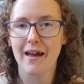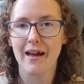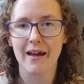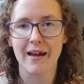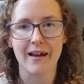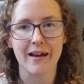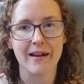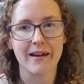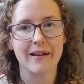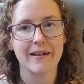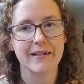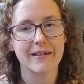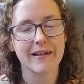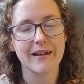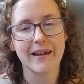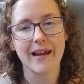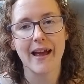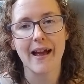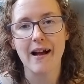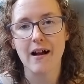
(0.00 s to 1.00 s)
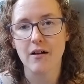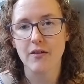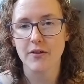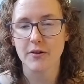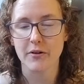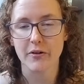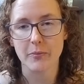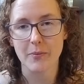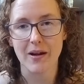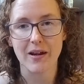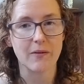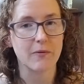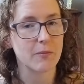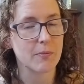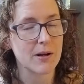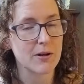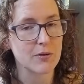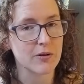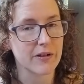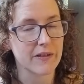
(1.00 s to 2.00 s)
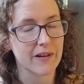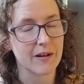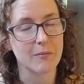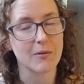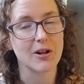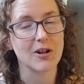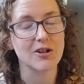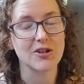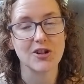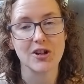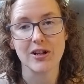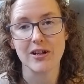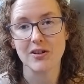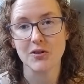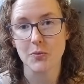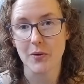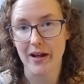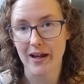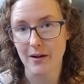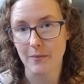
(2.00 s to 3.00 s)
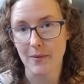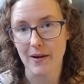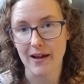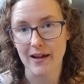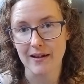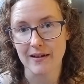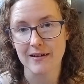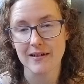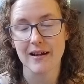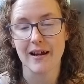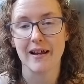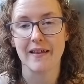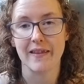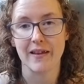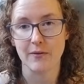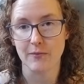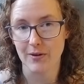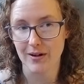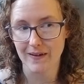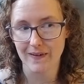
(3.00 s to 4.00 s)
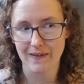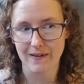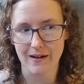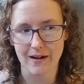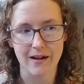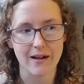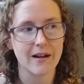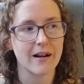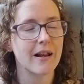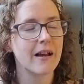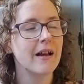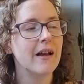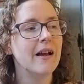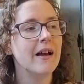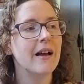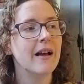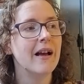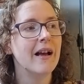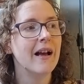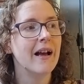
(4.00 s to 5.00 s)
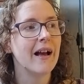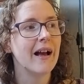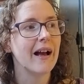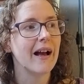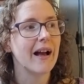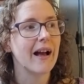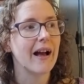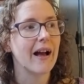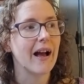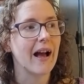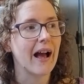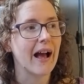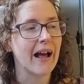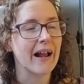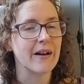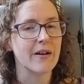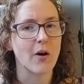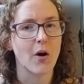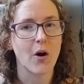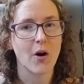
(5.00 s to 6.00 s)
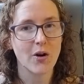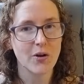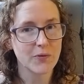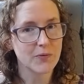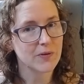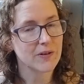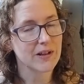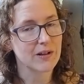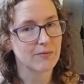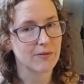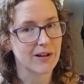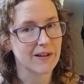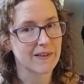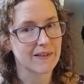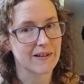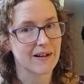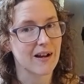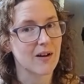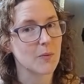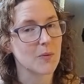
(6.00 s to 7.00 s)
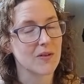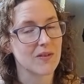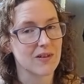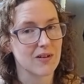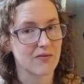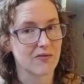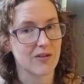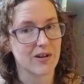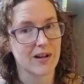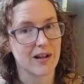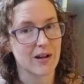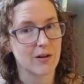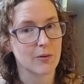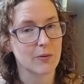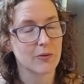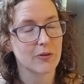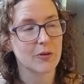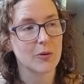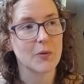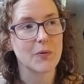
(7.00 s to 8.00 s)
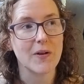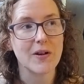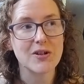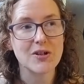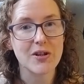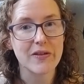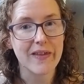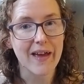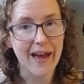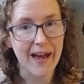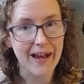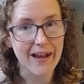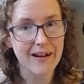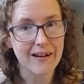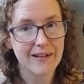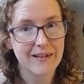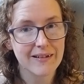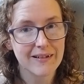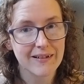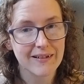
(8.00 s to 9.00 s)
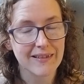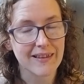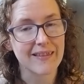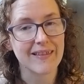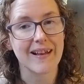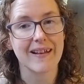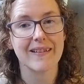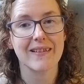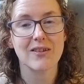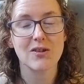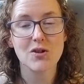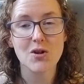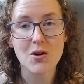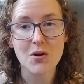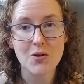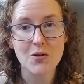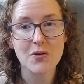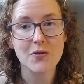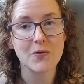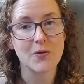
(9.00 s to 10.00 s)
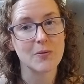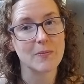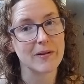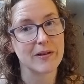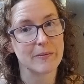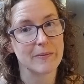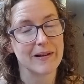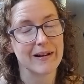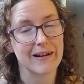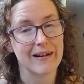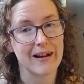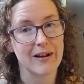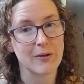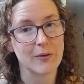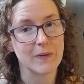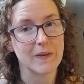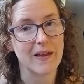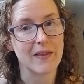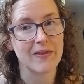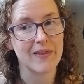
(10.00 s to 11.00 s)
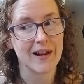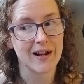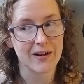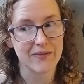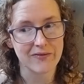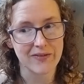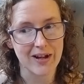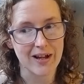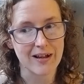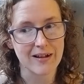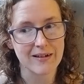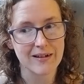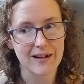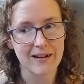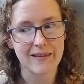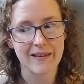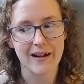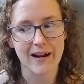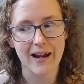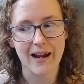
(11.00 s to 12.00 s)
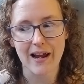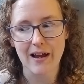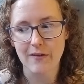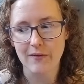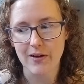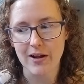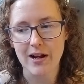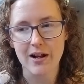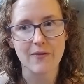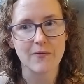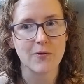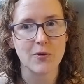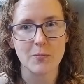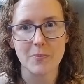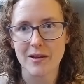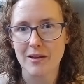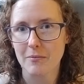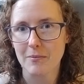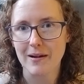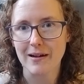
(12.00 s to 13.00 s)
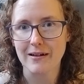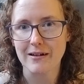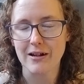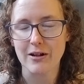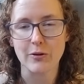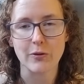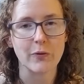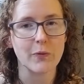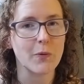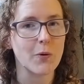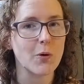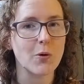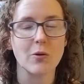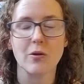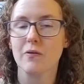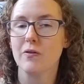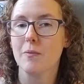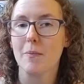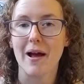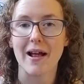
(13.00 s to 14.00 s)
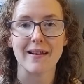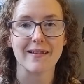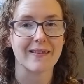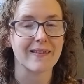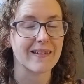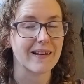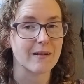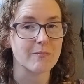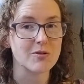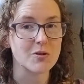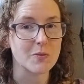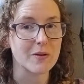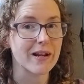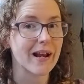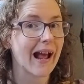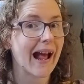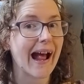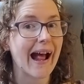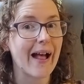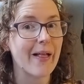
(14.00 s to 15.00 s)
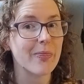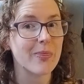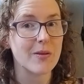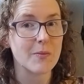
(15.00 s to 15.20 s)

a cowl that I was making for my daughter that I'm going to turn into a headband and then restart. And hopefully restart with different needles. So if I do that, then that's 2 4mm needles that I found. And then I have enough 4mm needles for all of the patterns that I'm doing at